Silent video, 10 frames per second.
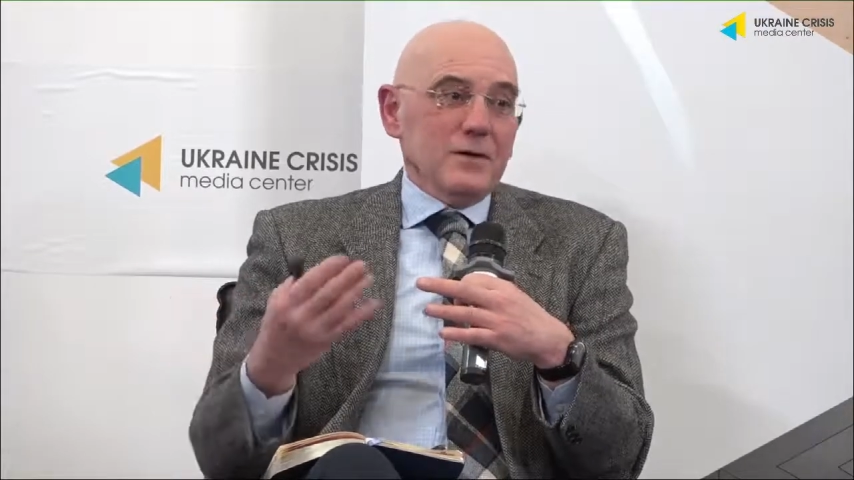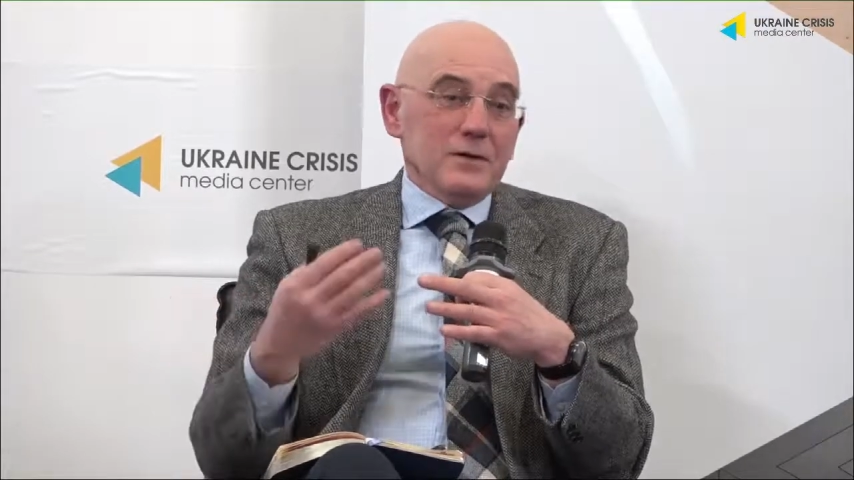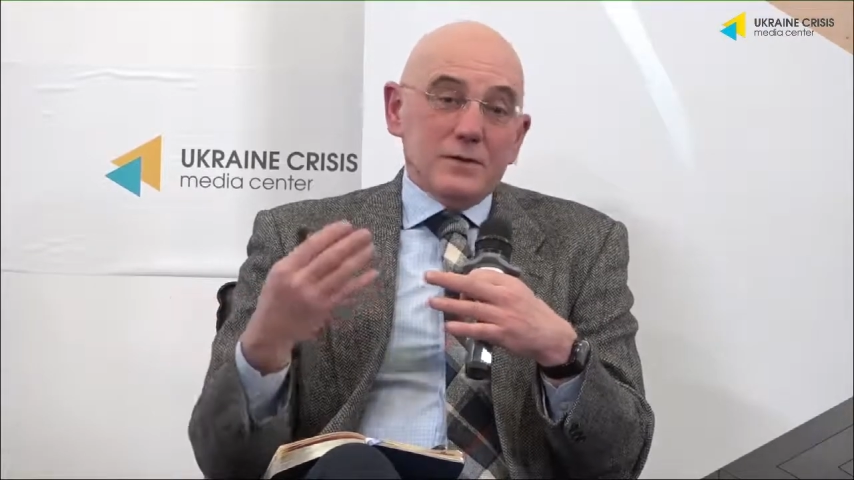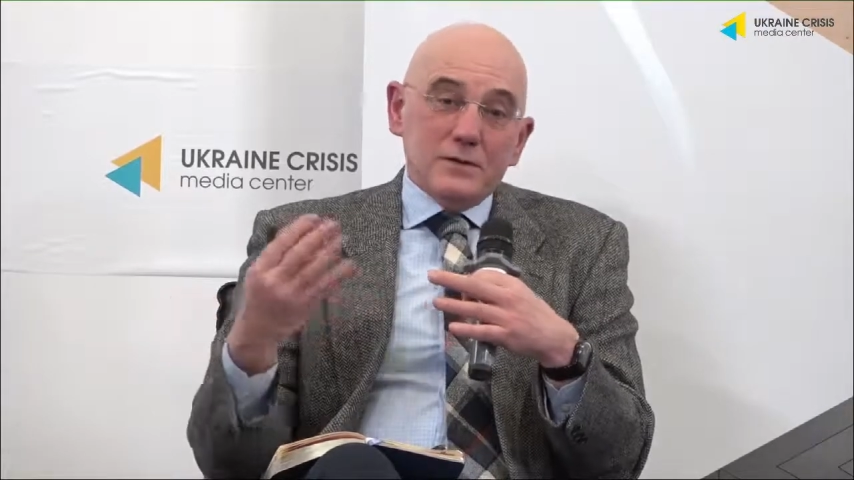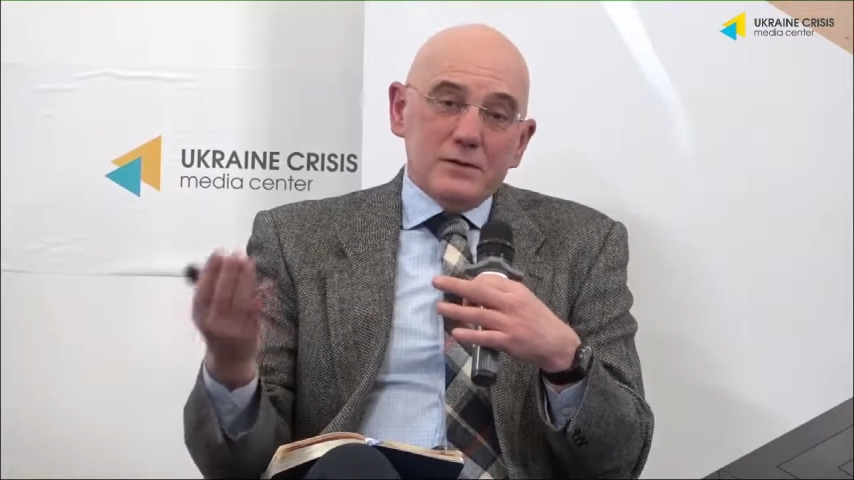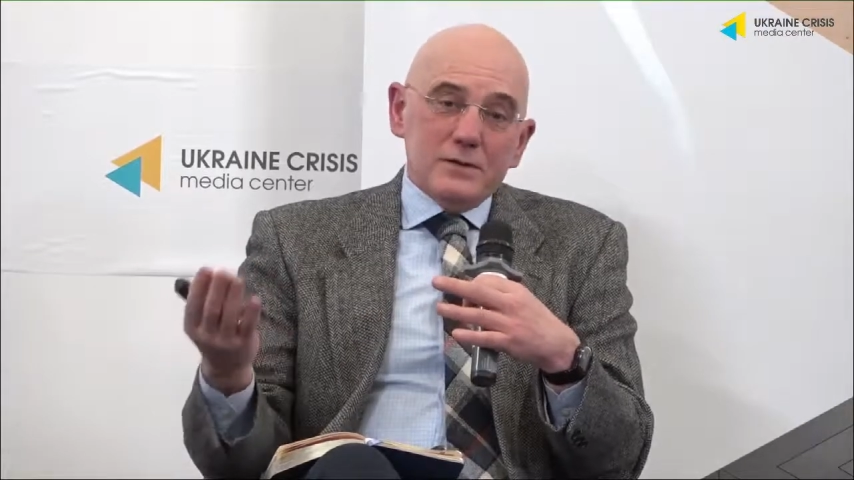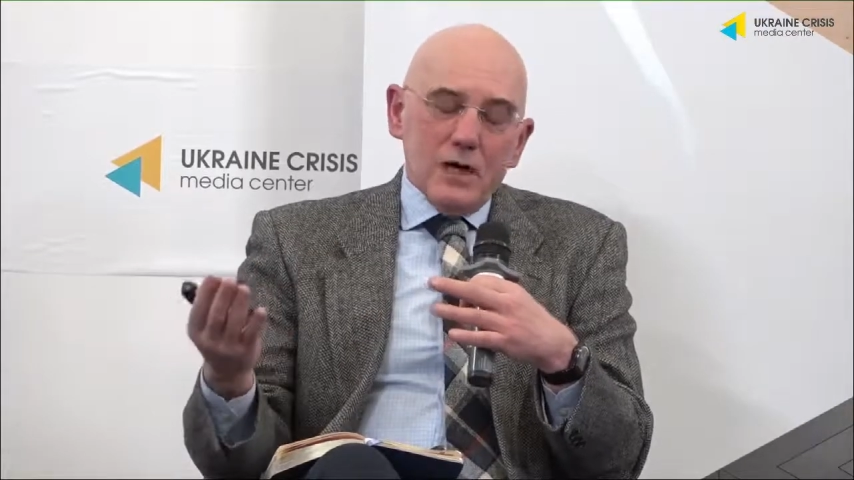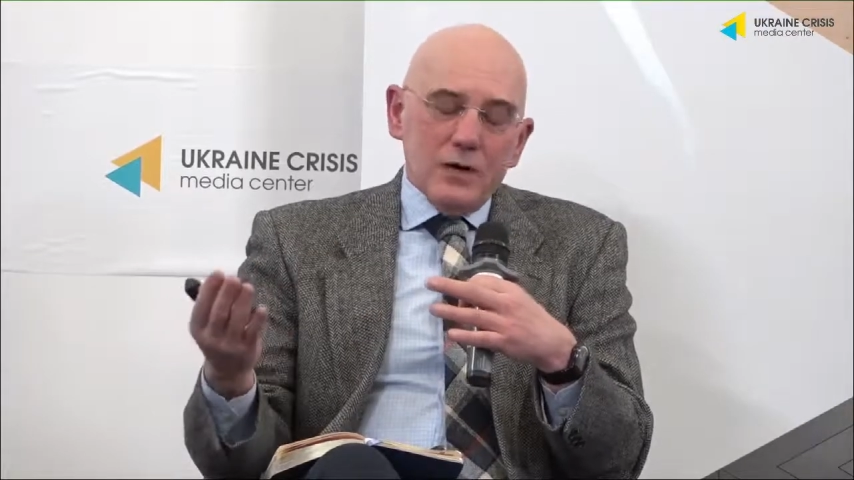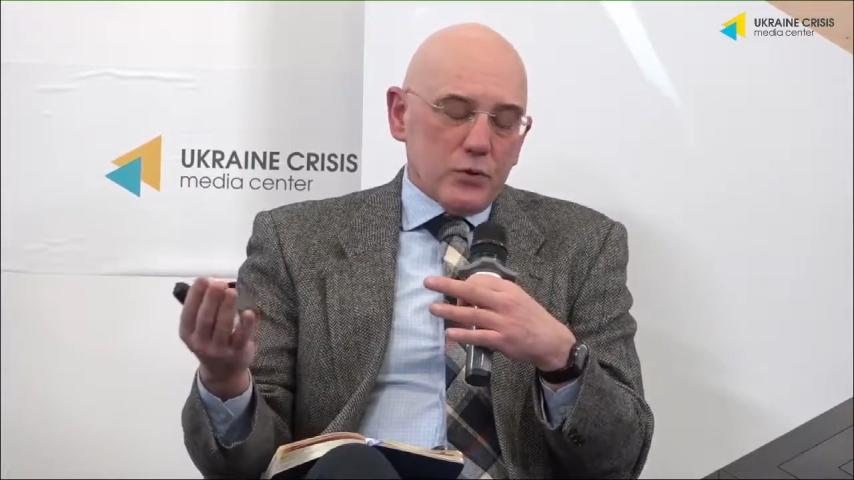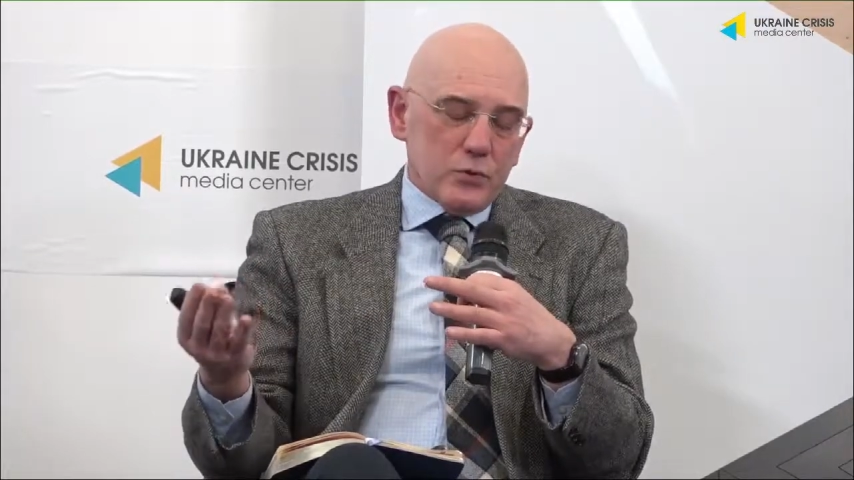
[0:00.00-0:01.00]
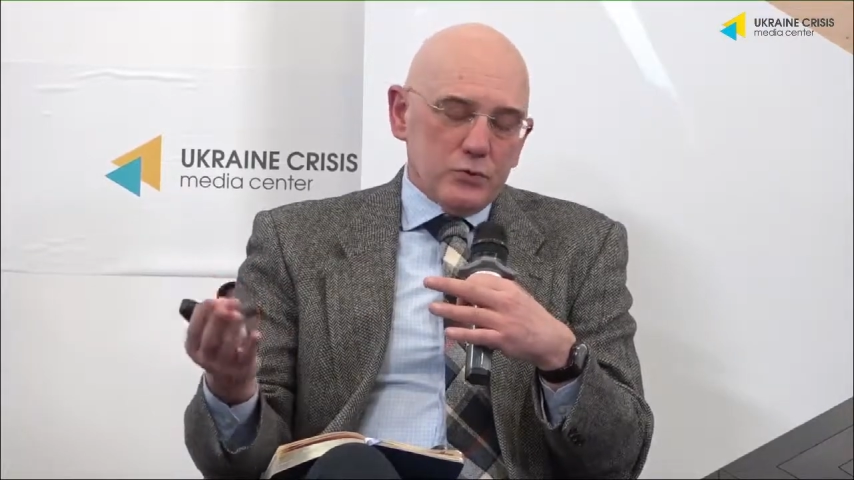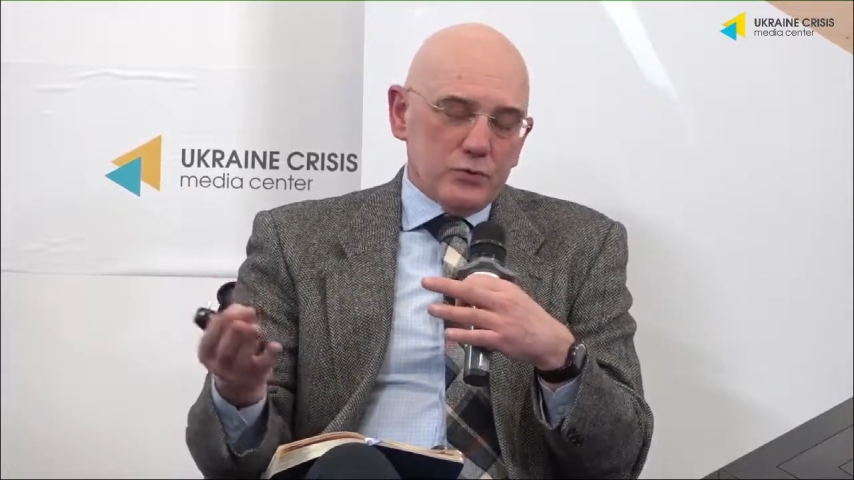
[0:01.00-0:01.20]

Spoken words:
As always, in the